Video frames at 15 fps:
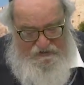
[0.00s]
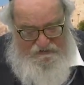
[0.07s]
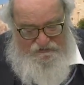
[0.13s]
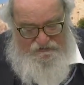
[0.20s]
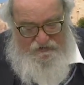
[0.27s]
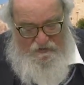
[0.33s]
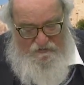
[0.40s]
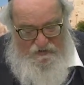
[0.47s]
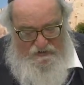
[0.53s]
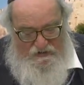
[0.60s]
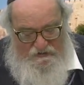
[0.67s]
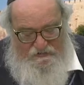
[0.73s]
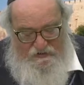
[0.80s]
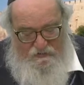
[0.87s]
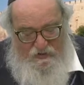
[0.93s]
sorrow
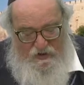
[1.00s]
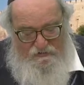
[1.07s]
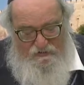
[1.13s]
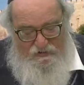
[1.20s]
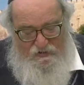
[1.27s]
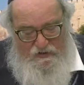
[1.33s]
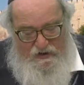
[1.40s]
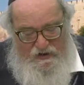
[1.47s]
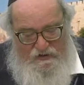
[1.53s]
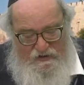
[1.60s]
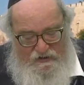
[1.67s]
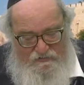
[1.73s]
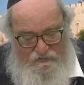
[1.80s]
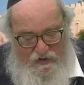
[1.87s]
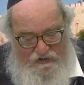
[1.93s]
that they're under, and
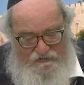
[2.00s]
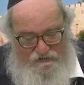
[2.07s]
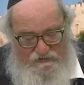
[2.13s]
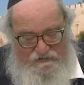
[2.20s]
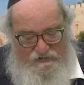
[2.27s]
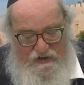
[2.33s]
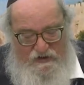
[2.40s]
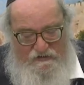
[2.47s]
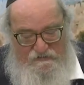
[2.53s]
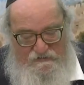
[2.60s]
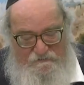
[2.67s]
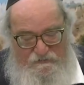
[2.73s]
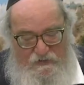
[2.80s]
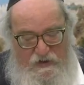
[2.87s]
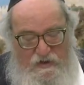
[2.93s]
as Rashi says,
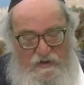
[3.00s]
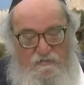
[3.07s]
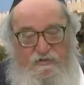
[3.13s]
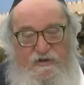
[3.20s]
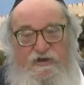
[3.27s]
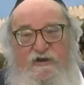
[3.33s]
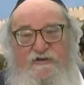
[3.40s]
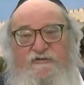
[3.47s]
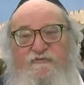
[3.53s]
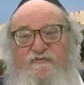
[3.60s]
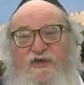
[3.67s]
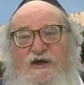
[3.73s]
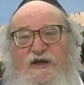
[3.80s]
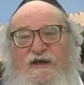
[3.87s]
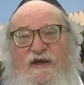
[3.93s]
because of
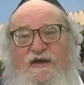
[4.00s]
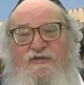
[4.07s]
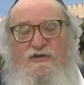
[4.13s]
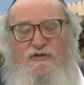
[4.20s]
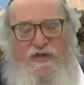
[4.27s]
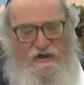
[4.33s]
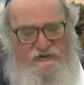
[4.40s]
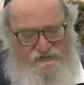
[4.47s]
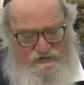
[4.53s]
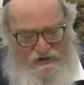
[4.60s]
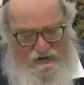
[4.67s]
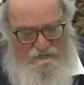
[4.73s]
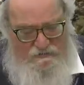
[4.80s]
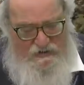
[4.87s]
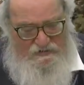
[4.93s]
the Chilul
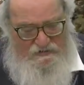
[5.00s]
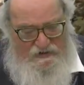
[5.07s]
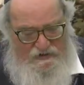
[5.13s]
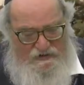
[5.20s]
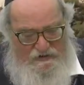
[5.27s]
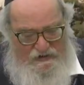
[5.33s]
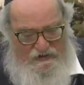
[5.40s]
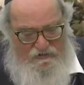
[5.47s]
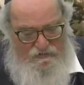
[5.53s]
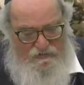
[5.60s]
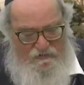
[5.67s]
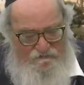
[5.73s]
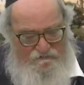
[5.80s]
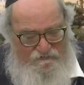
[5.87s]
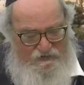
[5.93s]
Hashem and the
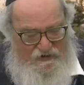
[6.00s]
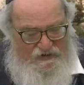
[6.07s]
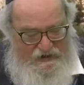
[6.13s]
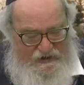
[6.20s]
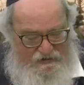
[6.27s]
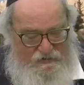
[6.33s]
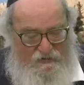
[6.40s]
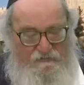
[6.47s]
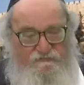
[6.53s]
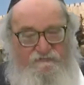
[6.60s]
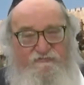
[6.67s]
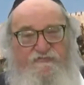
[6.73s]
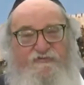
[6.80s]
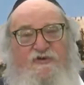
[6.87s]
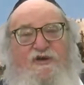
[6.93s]
Chiruf
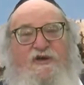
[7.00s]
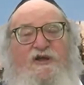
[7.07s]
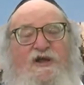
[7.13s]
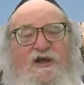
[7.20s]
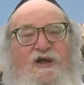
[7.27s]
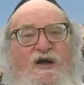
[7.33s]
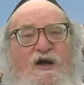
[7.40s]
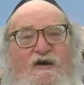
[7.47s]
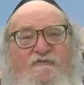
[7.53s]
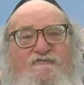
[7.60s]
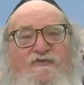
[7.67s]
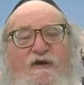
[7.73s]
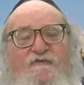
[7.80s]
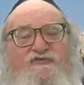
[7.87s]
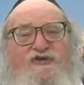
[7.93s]
V'giduf of
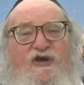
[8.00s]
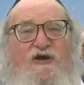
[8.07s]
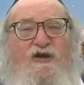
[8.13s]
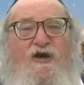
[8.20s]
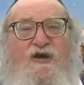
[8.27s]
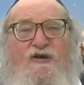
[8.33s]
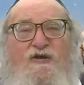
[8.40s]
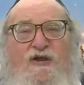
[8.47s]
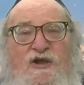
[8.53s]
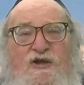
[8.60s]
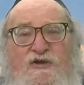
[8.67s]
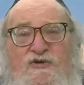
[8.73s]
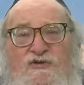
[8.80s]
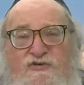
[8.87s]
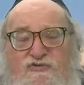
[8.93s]
Rav Shaka,
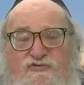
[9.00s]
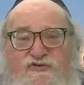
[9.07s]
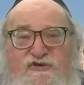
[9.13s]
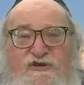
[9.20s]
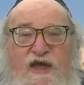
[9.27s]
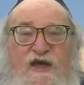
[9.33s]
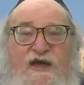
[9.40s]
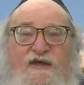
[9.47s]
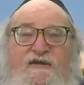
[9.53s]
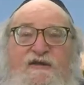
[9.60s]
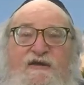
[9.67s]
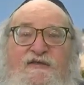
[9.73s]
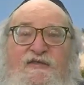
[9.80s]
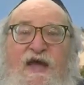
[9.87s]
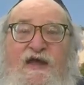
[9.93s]
who said
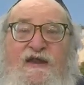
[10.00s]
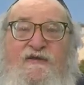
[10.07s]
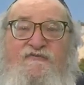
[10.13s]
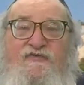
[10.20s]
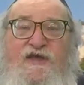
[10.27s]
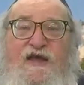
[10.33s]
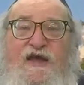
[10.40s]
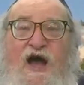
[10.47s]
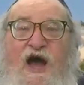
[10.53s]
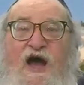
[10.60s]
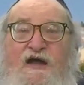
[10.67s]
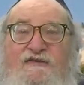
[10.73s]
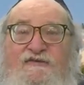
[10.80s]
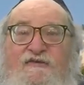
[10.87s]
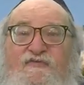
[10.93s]
that if the
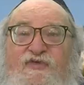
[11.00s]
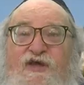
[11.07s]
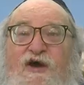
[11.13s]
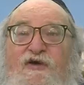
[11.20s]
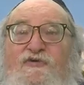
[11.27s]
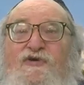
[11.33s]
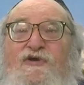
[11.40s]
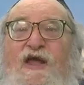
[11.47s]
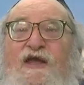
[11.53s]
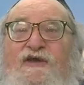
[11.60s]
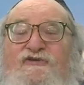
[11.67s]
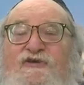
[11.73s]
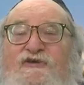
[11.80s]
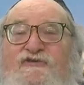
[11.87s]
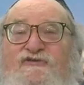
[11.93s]
gods of the other
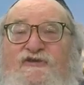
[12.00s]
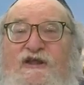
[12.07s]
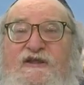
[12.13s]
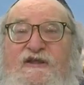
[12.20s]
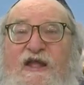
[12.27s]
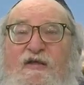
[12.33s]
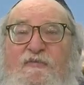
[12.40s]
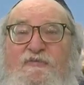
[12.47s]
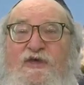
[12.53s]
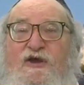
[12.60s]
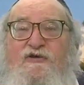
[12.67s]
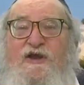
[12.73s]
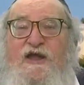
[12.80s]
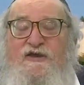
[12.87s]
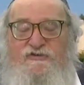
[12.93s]
nations didn't help their
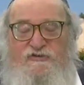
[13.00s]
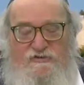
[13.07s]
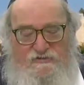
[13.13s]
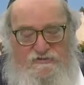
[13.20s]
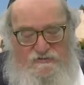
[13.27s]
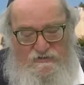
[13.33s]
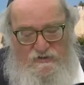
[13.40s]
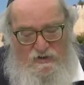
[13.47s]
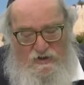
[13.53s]
nations,